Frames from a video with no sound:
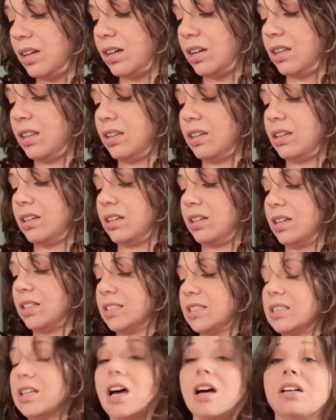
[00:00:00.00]
the
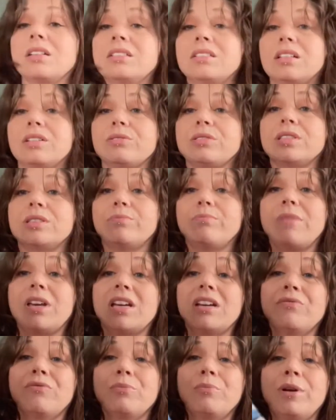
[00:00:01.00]
socks I was
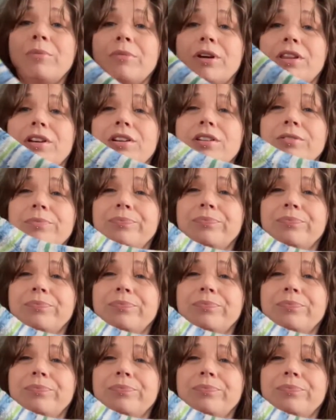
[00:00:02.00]
making for my mother.